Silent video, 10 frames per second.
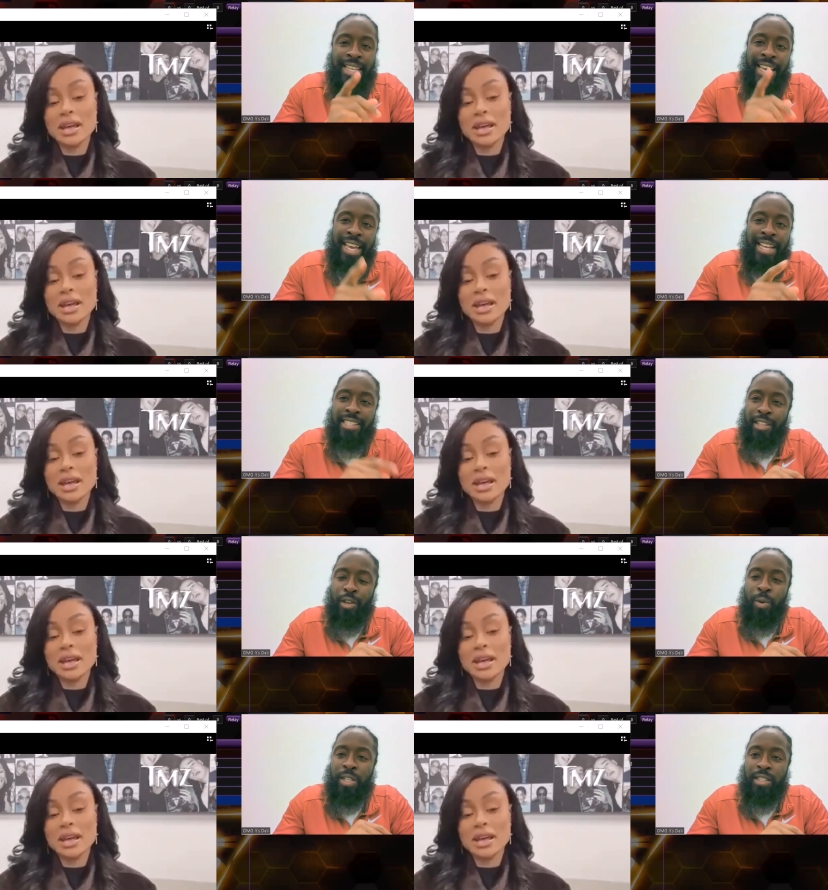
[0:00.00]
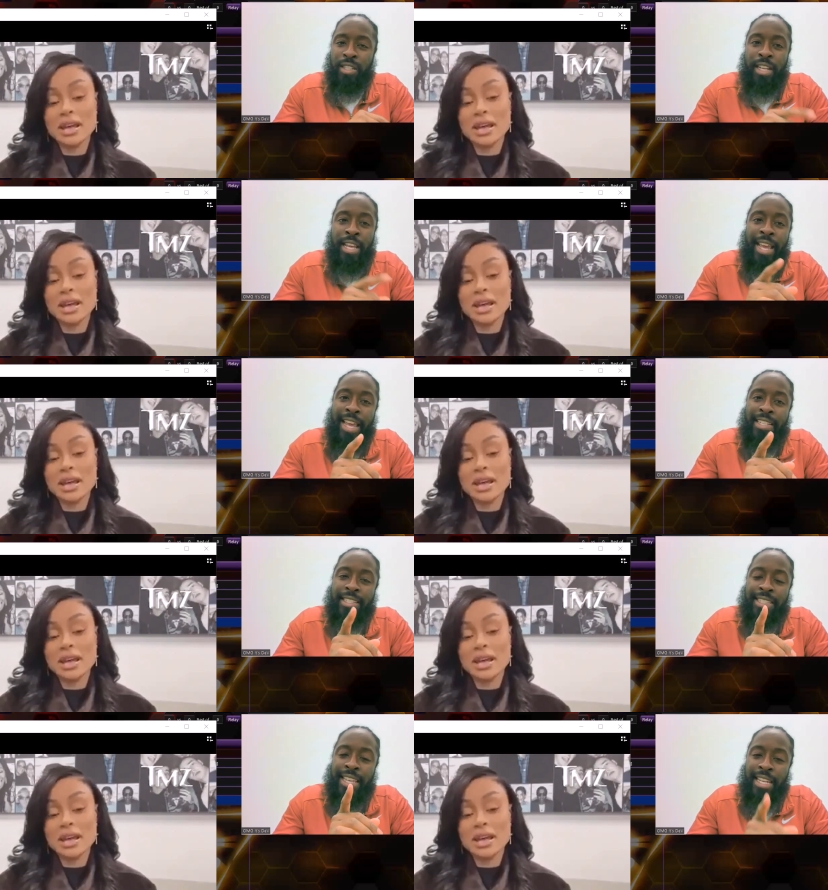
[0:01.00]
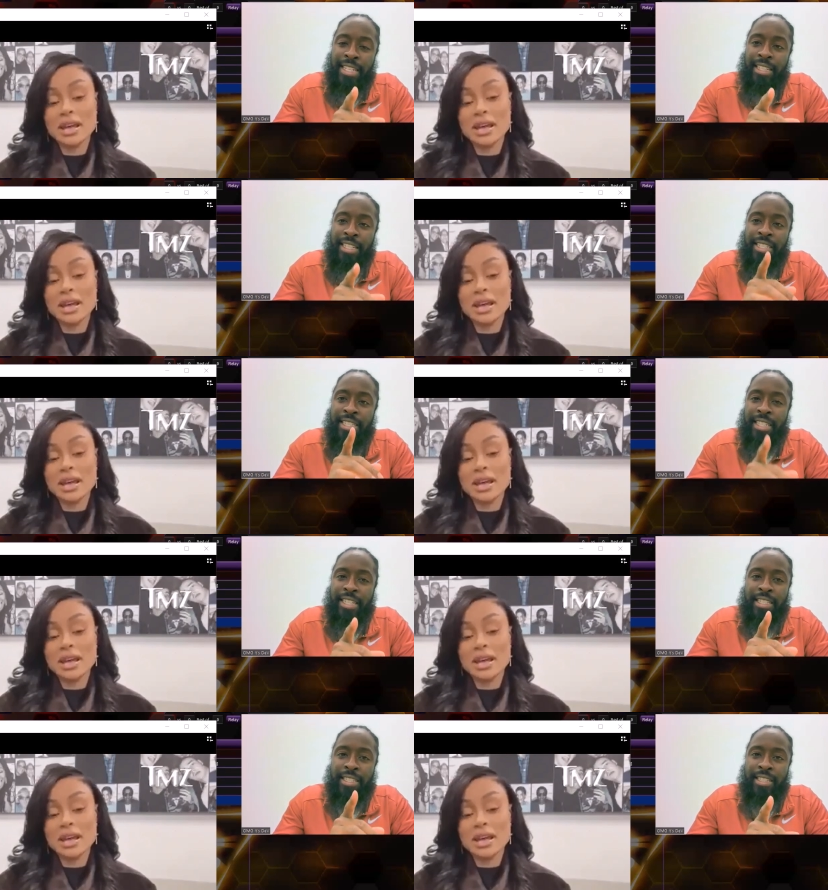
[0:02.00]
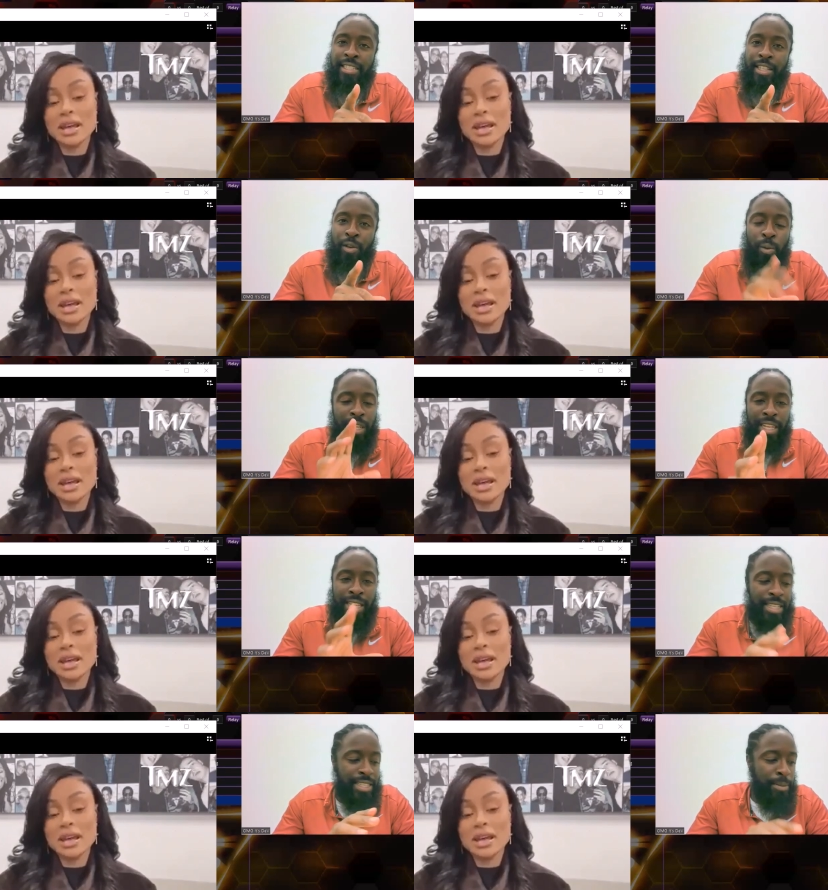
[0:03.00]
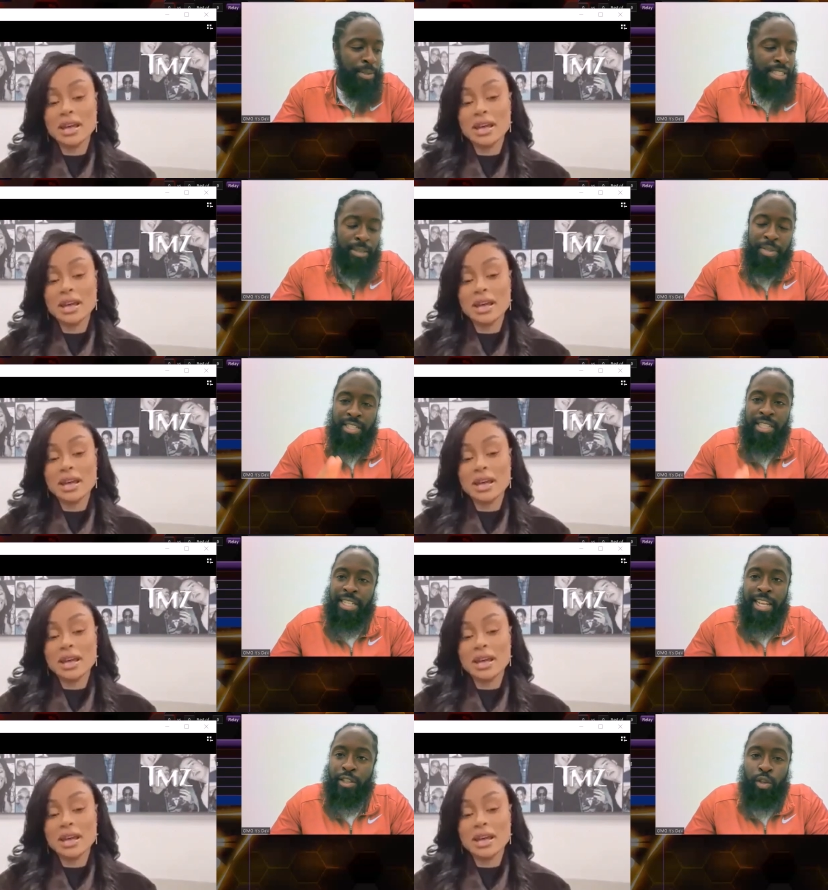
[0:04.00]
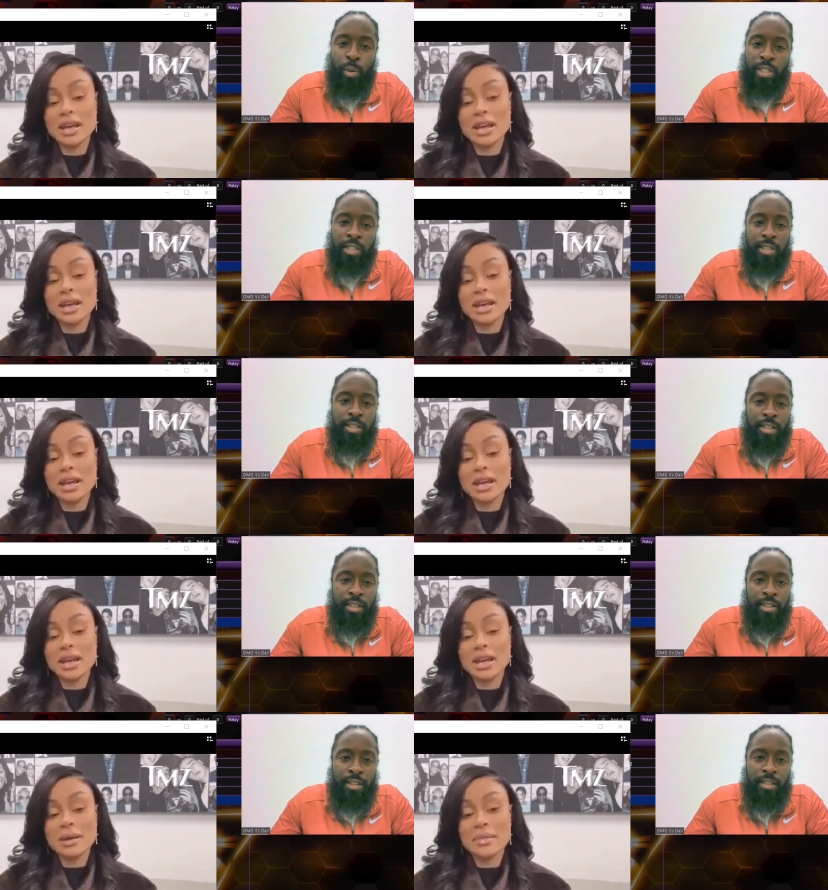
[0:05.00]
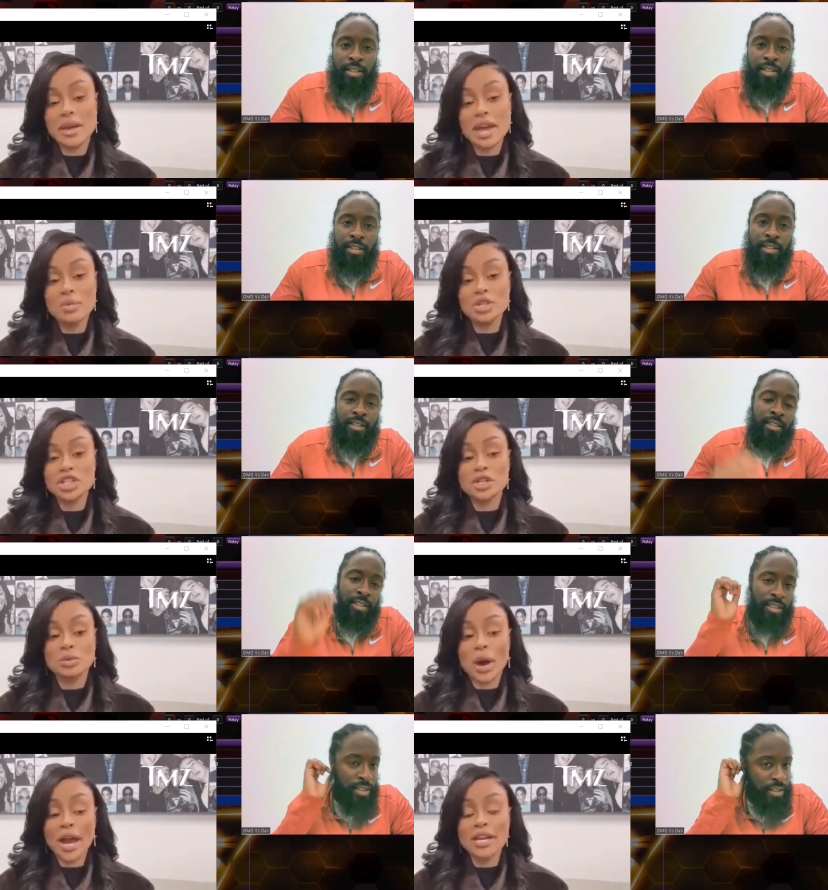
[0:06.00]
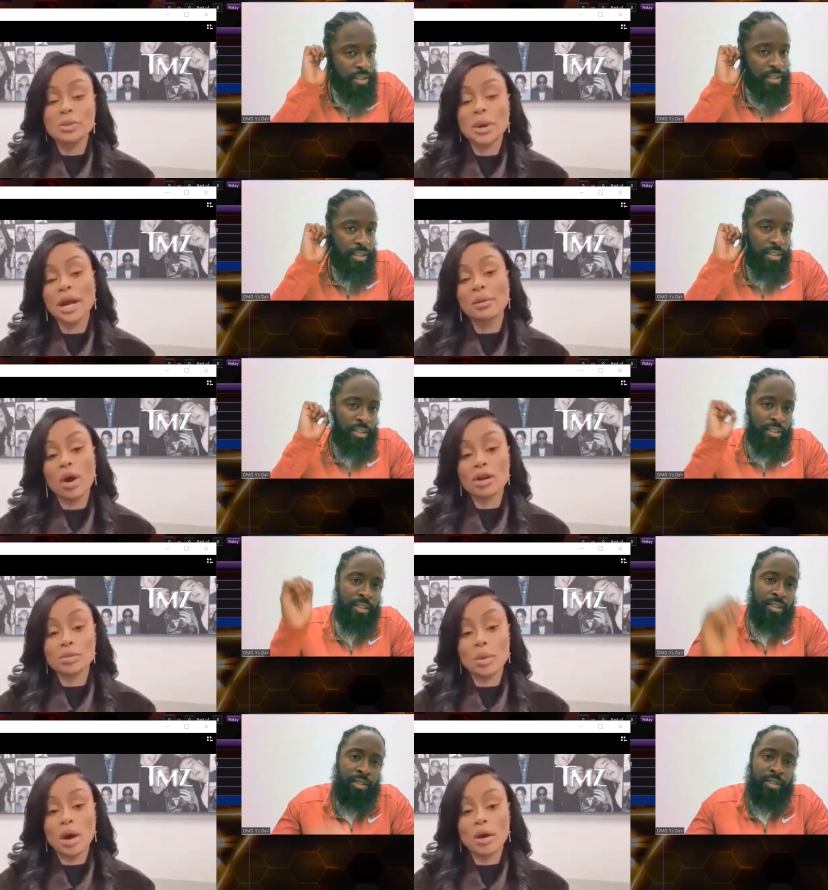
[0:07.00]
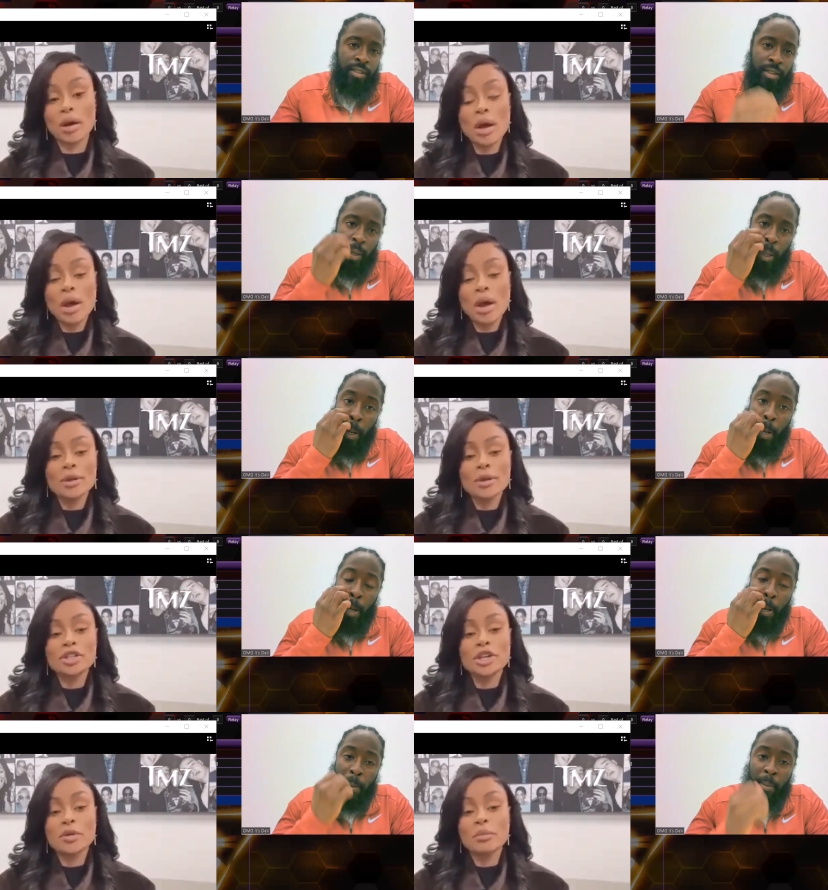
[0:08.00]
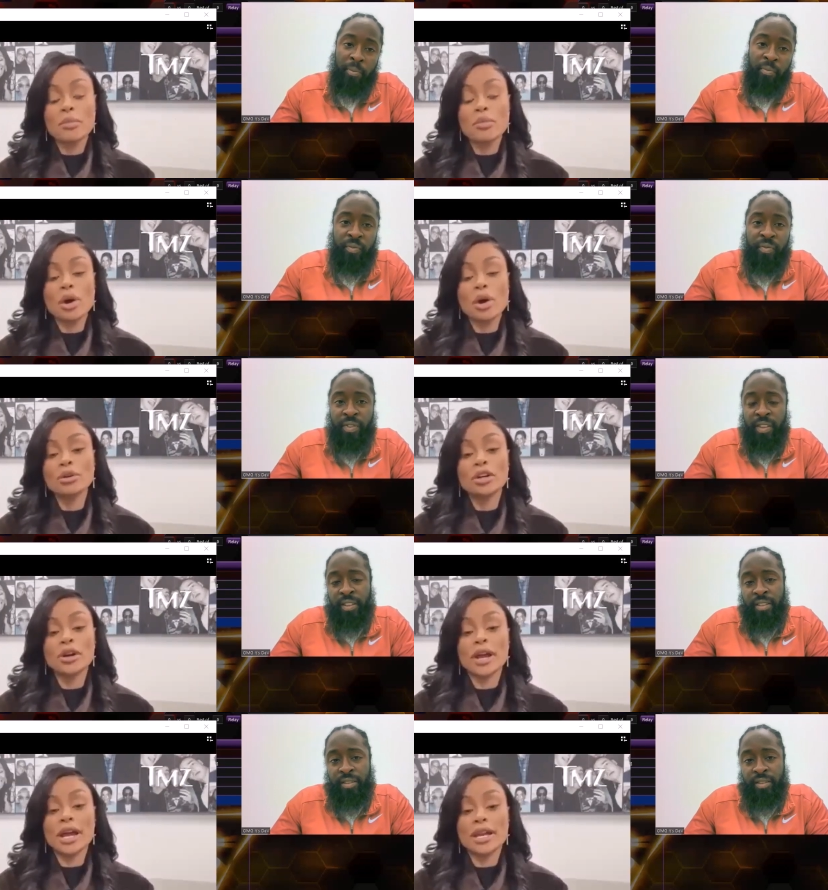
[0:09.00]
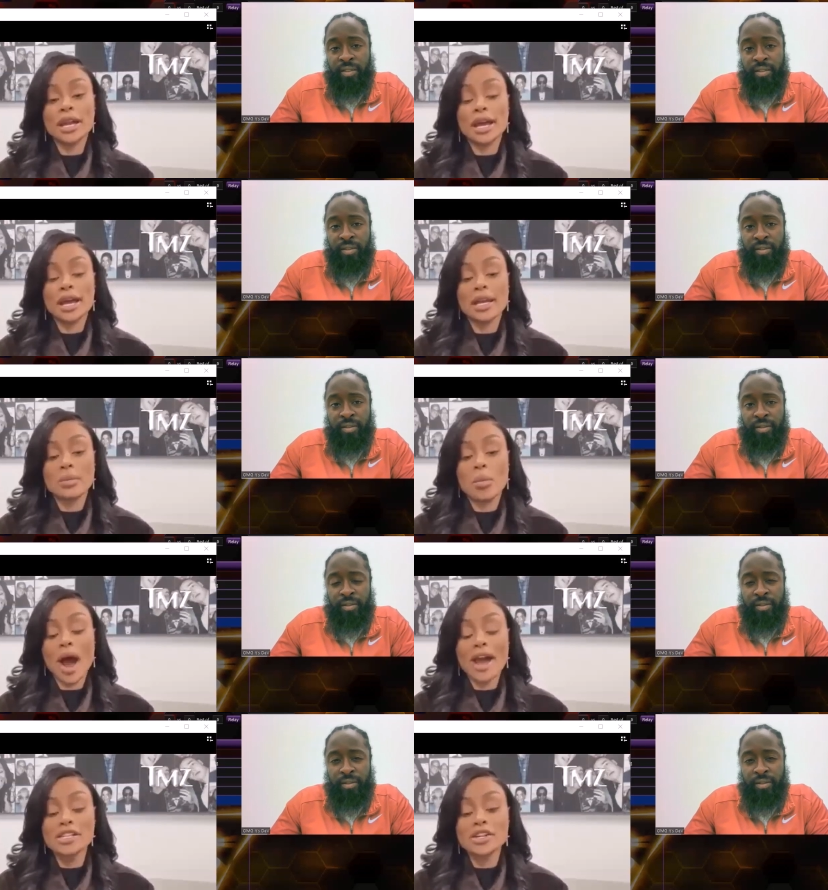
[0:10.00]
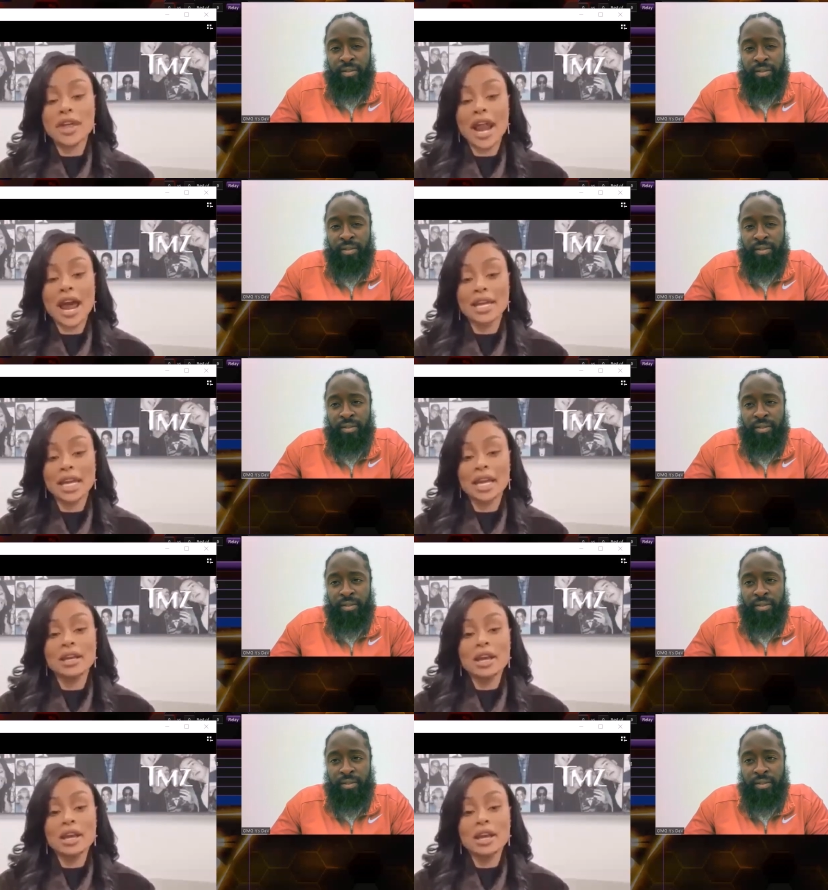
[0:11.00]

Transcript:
Speaker 1: is. Excellent question. And technically, she didn't still... Well, let's keep listening, because she didn't answer the question.
Speaker 2: Against them, it was just right is right and wrong is wrong. But, you know, the more older and wiser that I